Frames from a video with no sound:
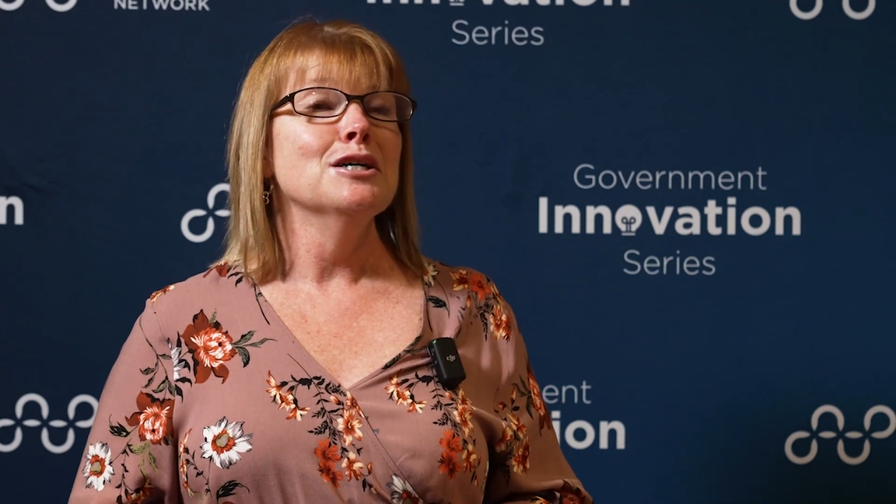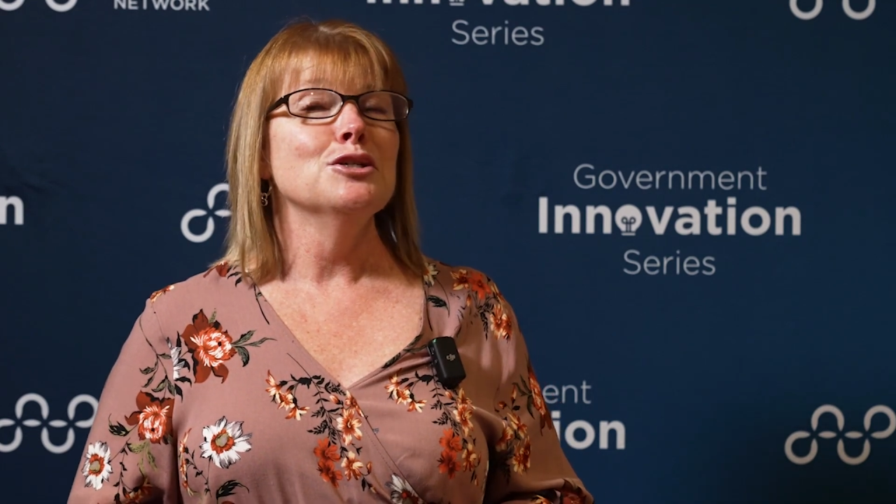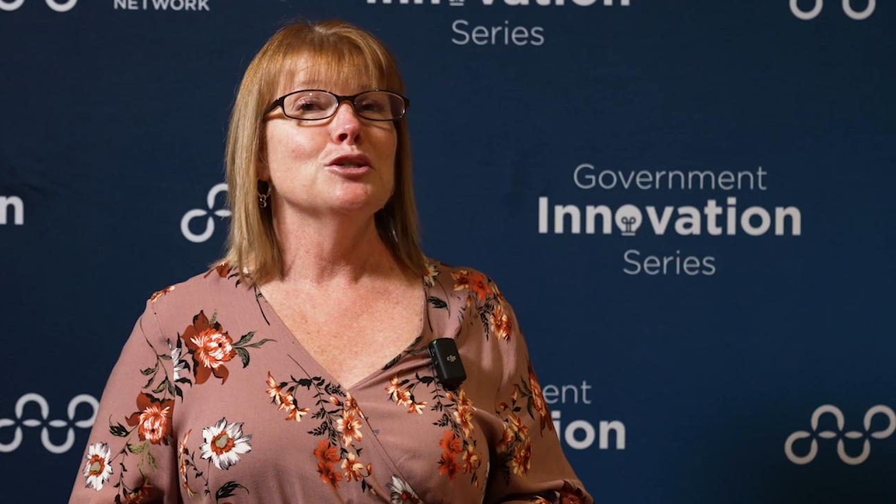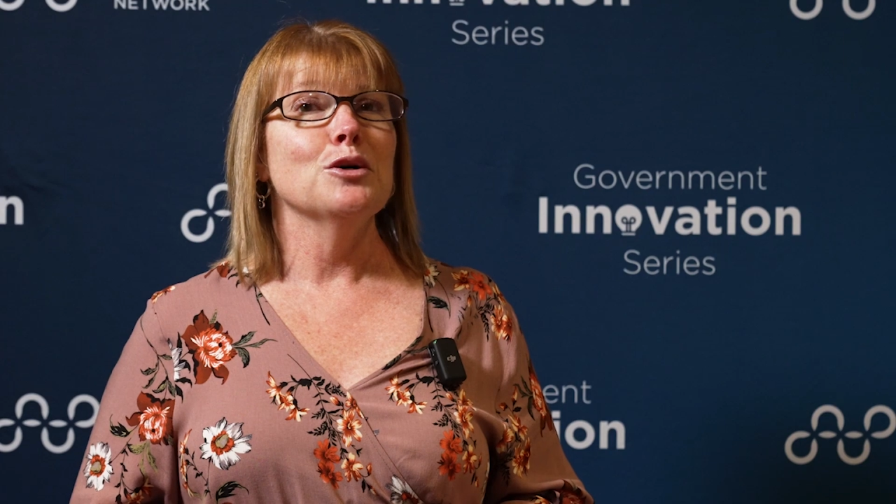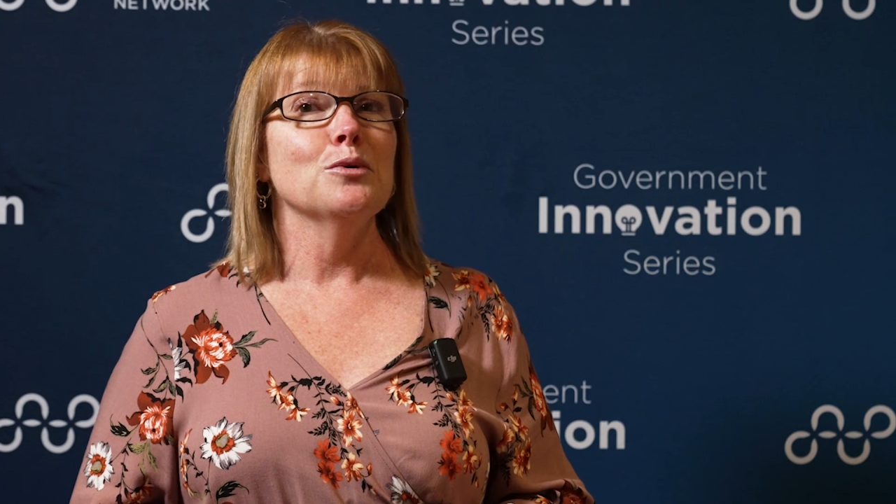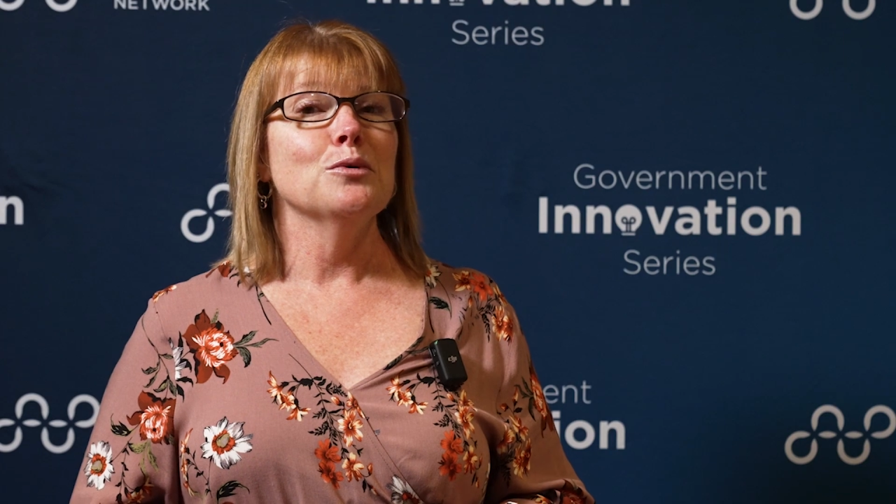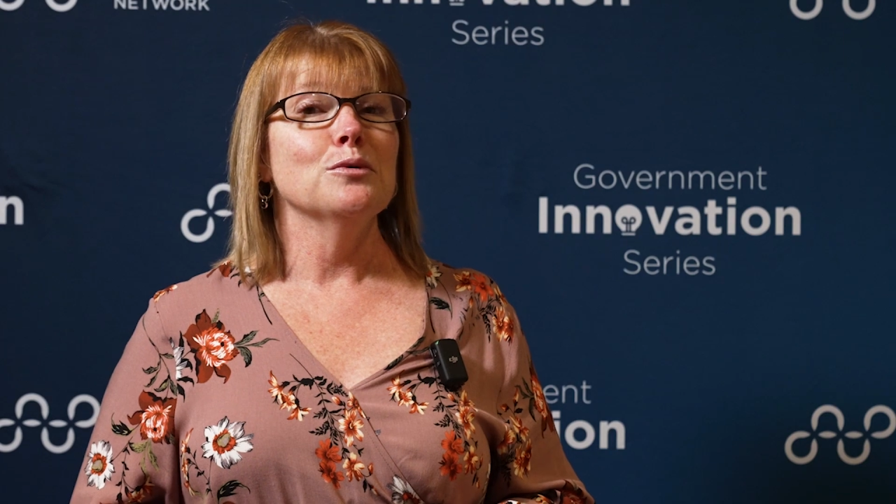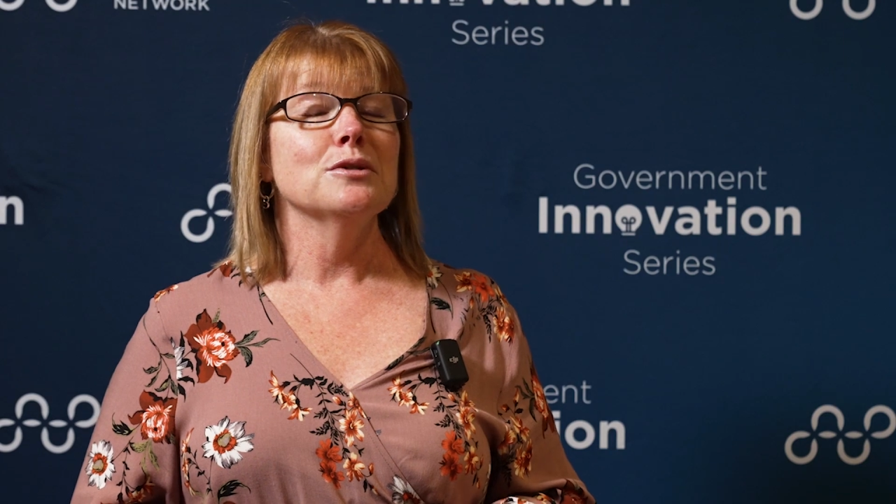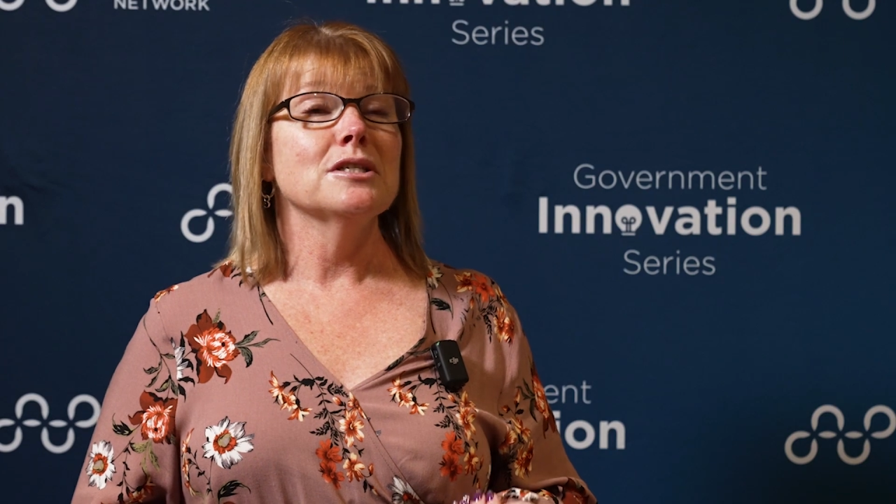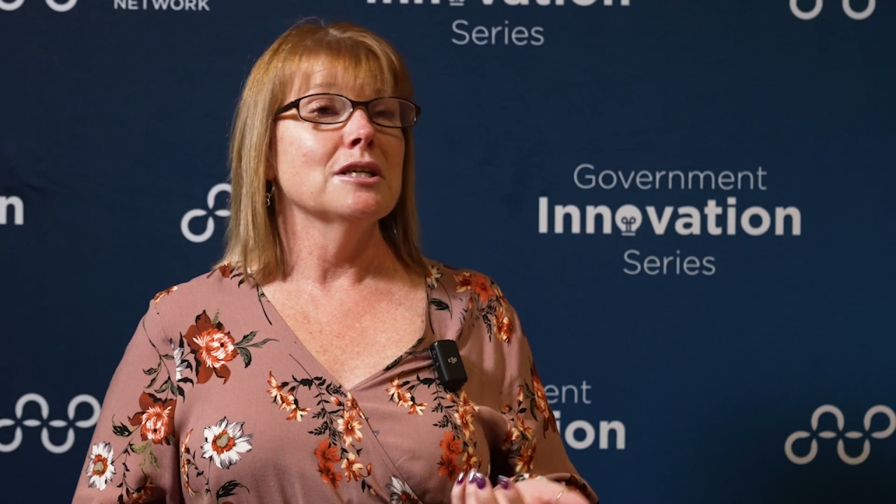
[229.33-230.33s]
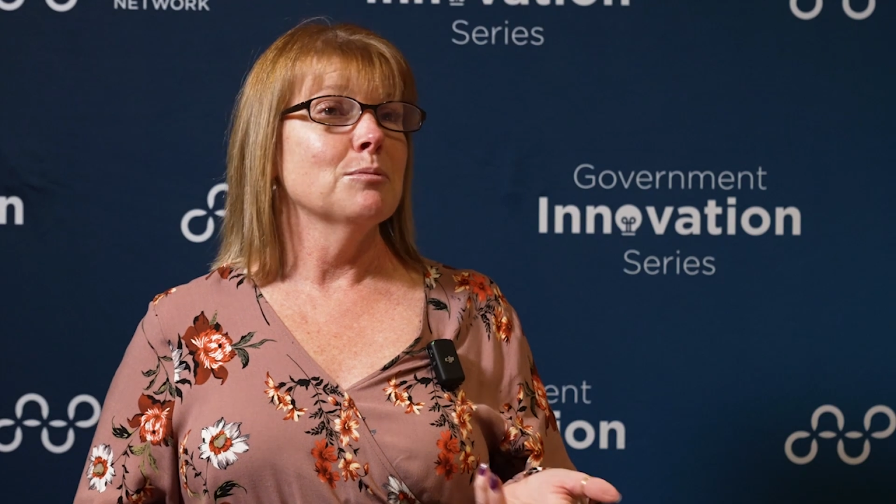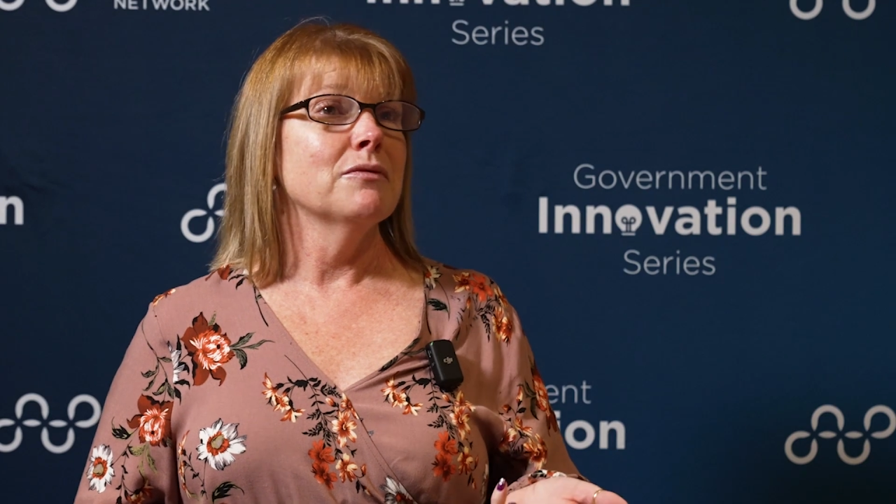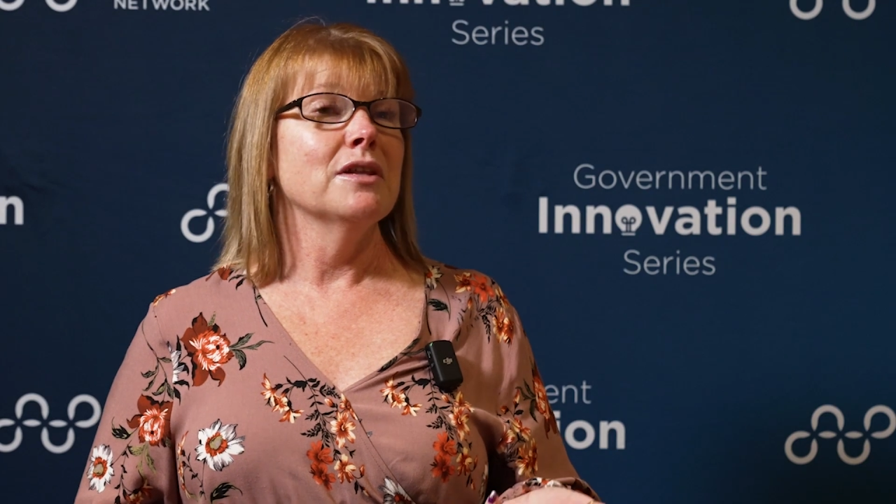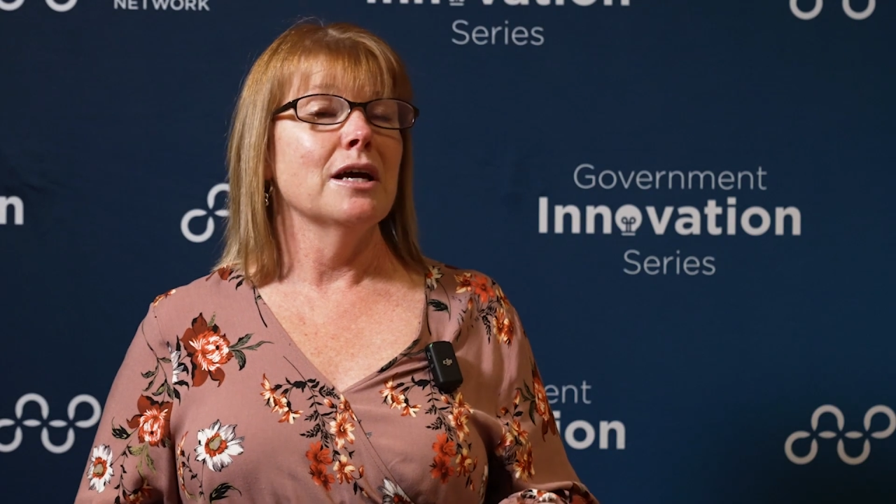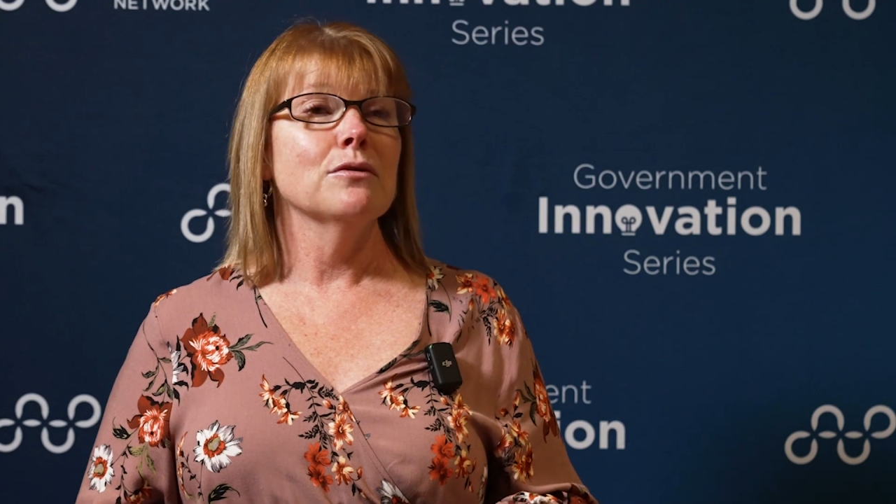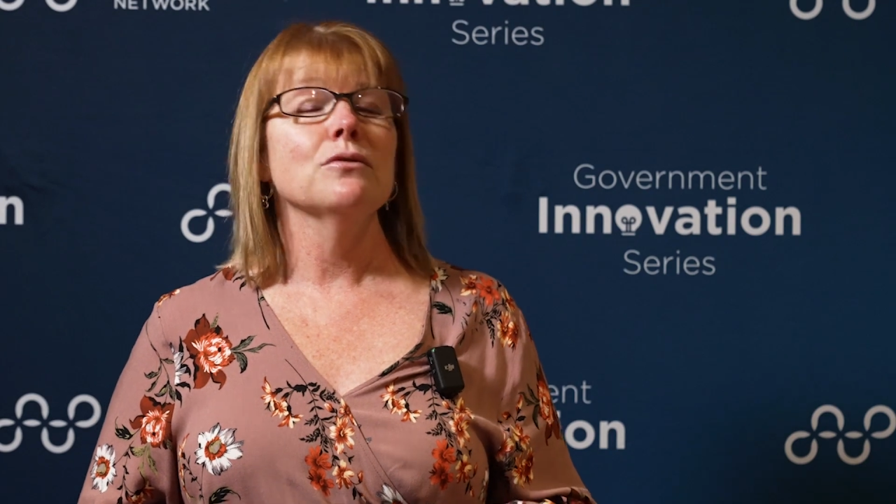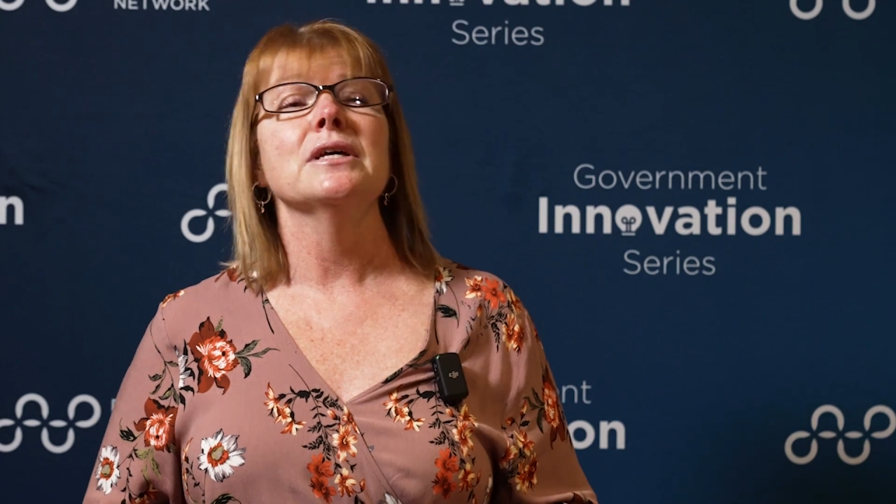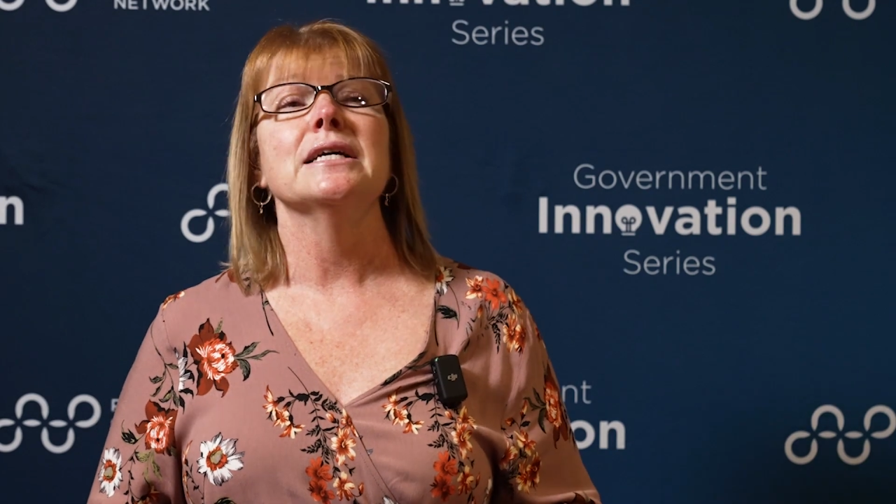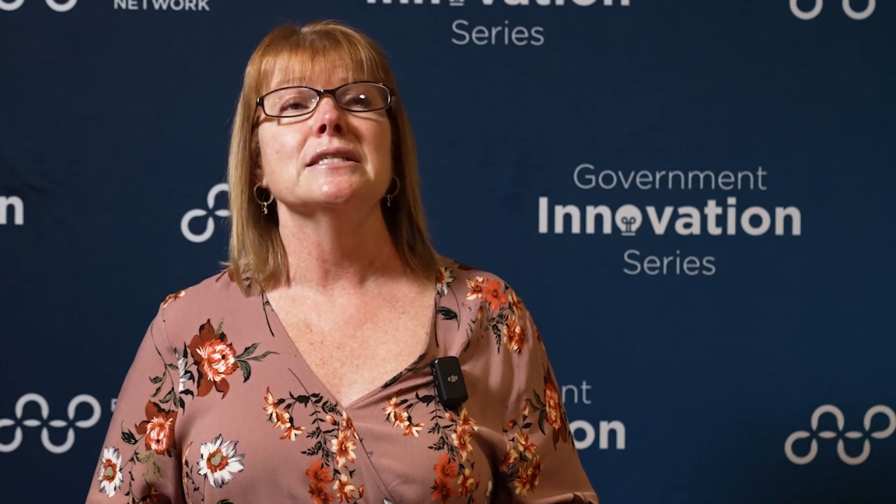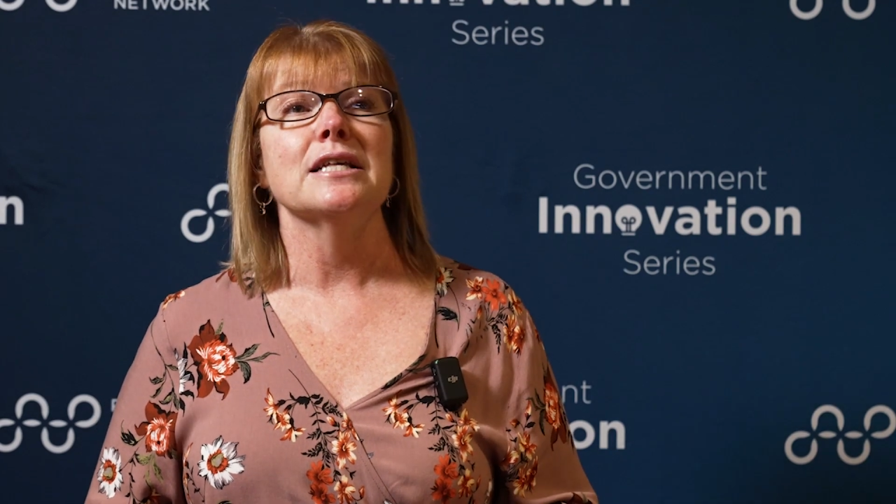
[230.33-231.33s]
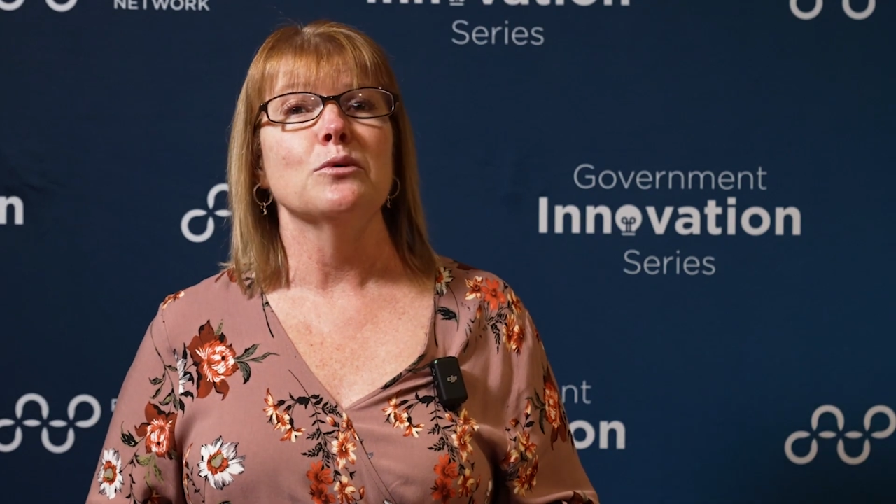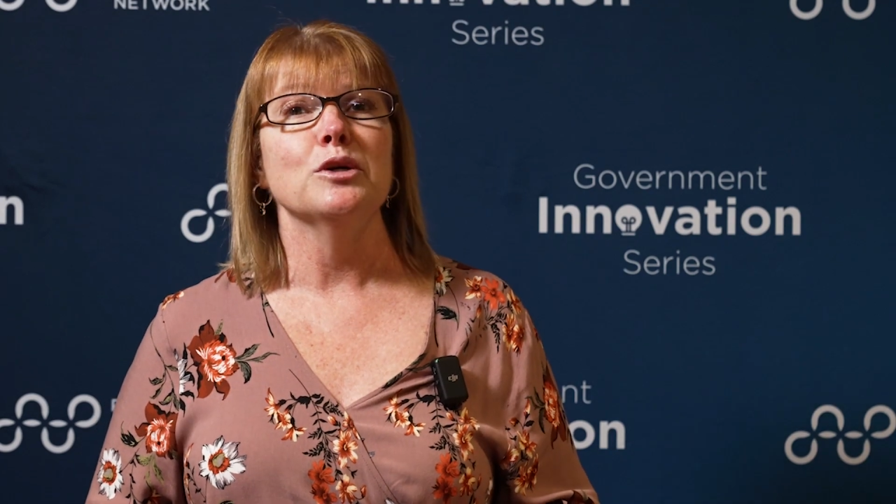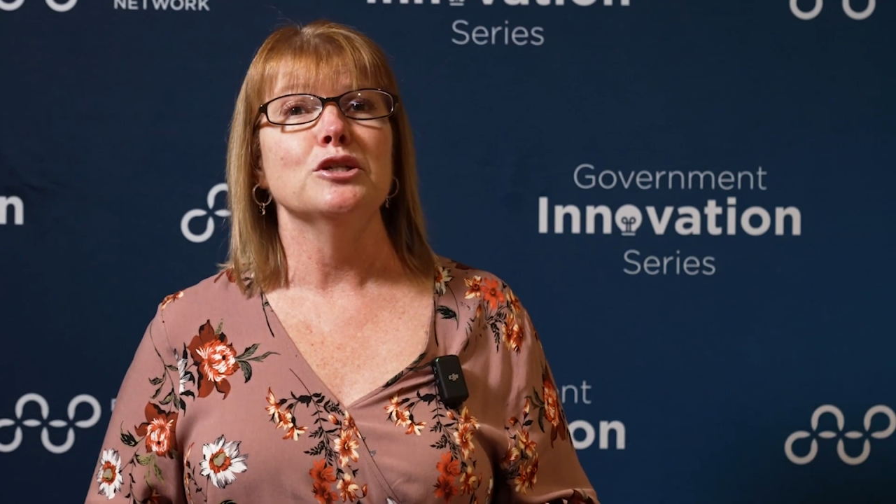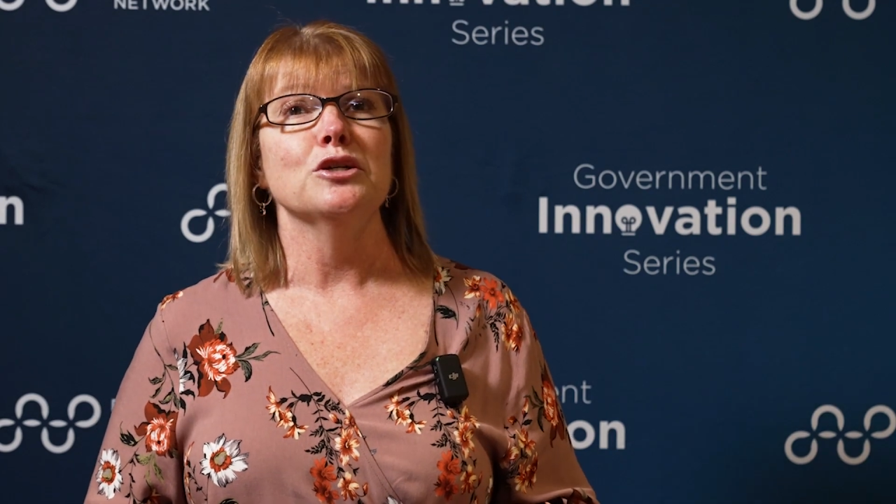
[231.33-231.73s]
So some of the other things that we